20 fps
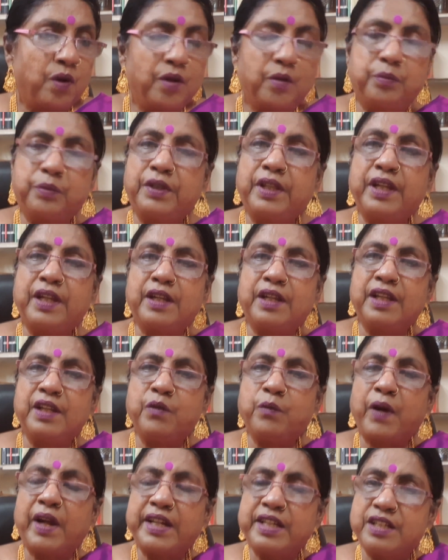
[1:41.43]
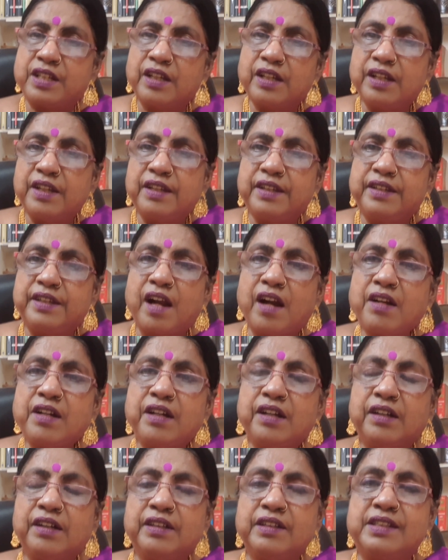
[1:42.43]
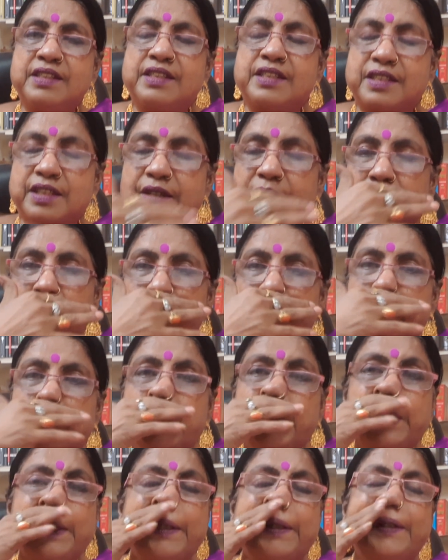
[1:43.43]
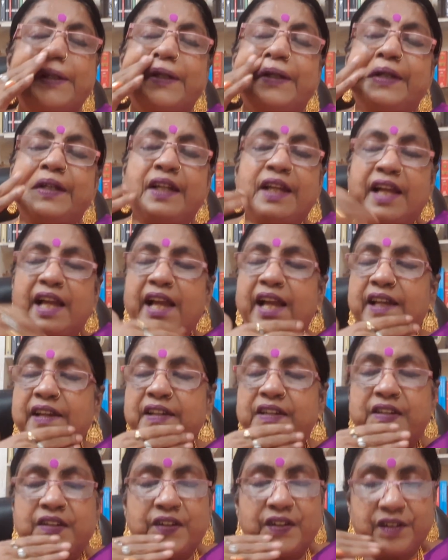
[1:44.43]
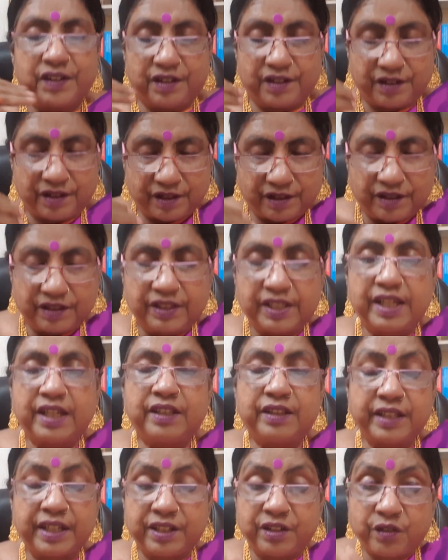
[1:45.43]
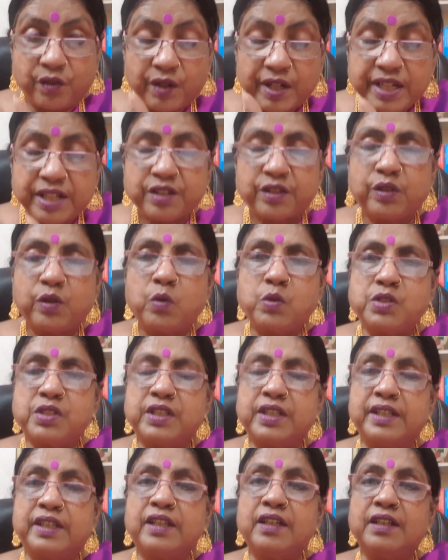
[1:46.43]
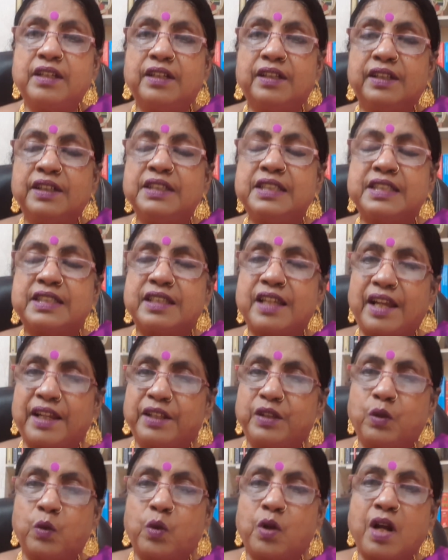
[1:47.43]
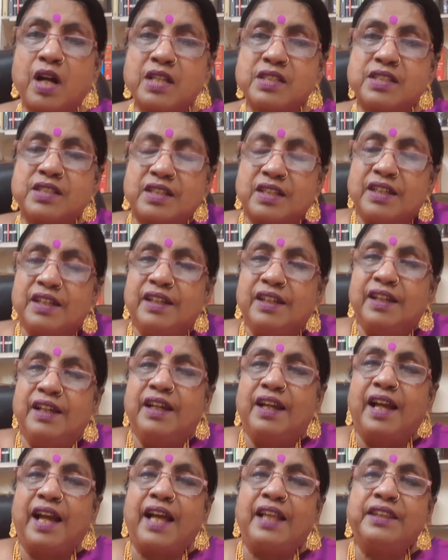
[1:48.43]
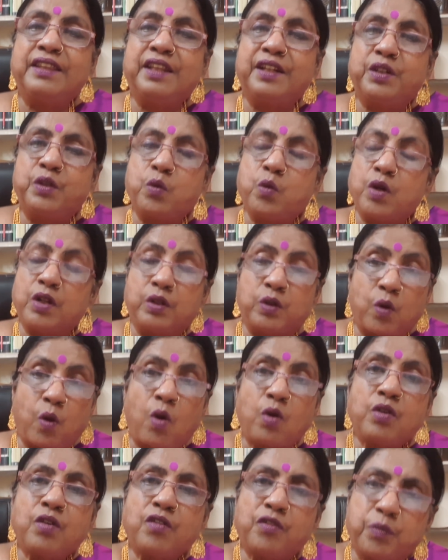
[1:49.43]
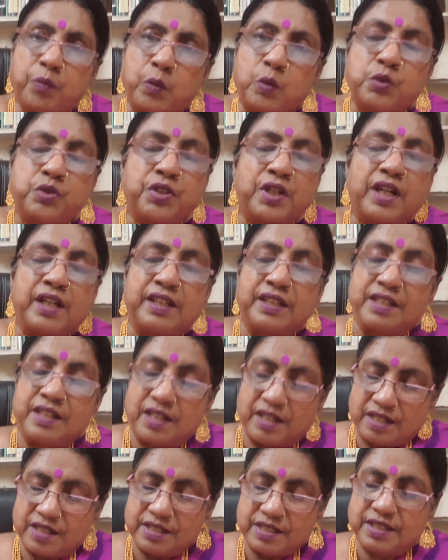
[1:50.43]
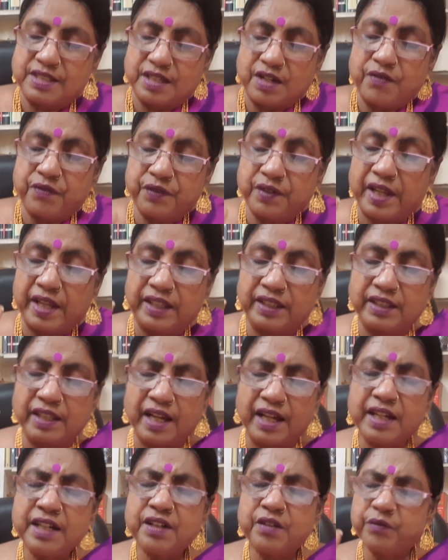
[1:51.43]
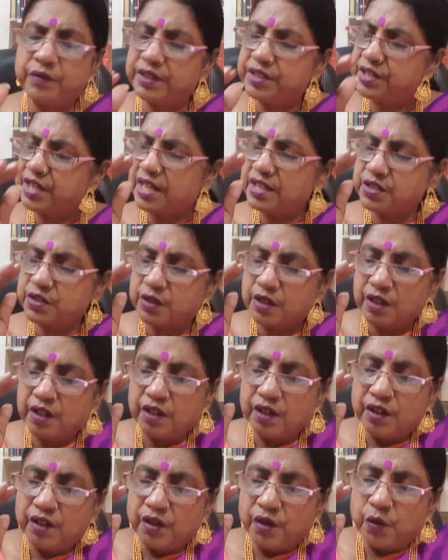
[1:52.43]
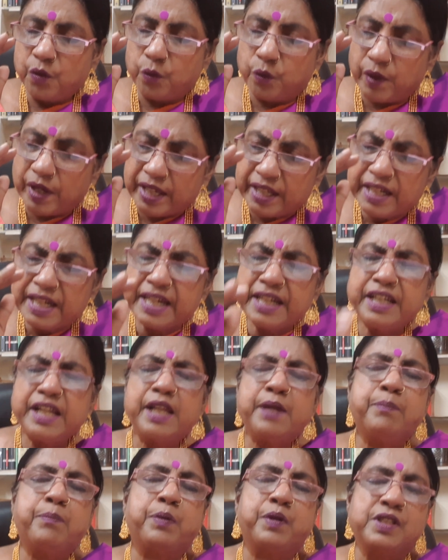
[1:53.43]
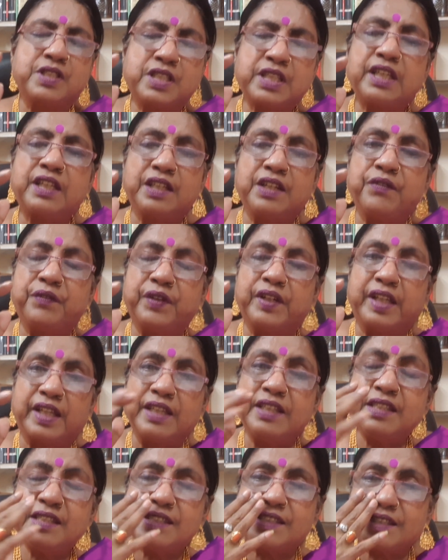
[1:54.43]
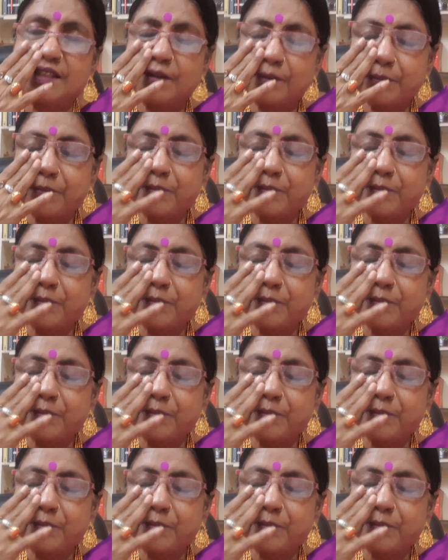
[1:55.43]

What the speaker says: they invite young girls, okay, and they treat those little girls like Durgas, and they do a lot of puja and stuff like that, which has very deep significance.